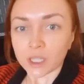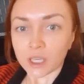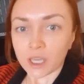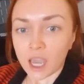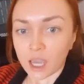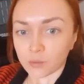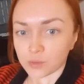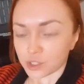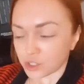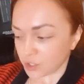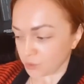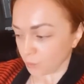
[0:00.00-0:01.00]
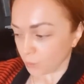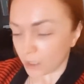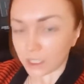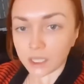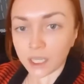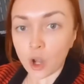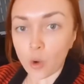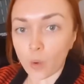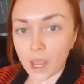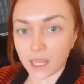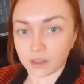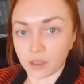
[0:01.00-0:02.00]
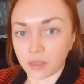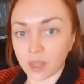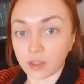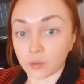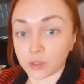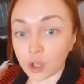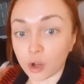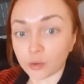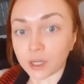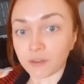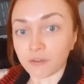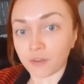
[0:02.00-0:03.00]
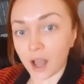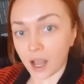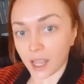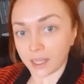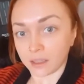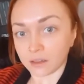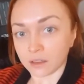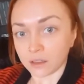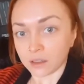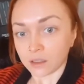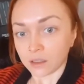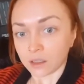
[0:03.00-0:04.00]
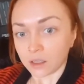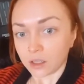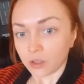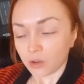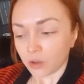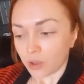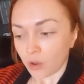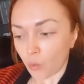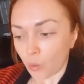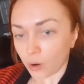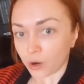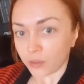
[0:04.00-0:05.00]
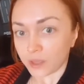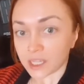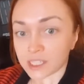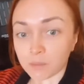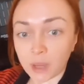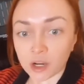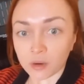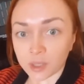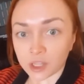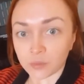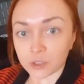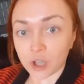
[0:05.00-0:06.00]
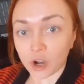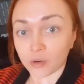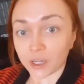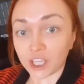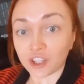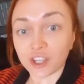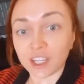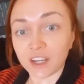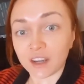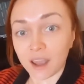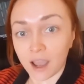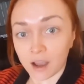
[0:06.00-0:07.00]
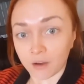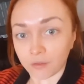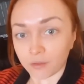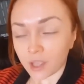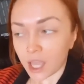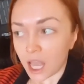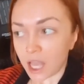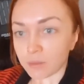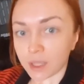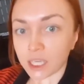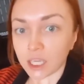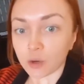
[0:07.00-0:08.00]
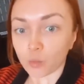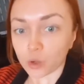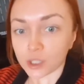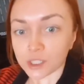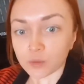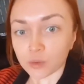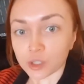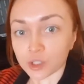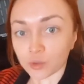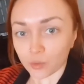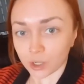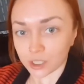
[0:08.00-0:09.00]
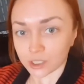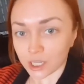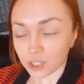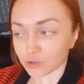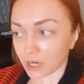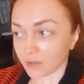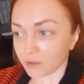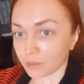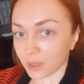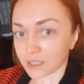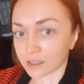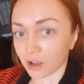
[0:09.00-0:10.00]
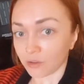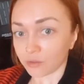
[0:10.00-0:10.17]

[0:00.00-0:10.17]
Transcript: I was just whittling away at the thing that was already fine, or the experiment that was already good enough, and making it worse and worse and worse, and driving myself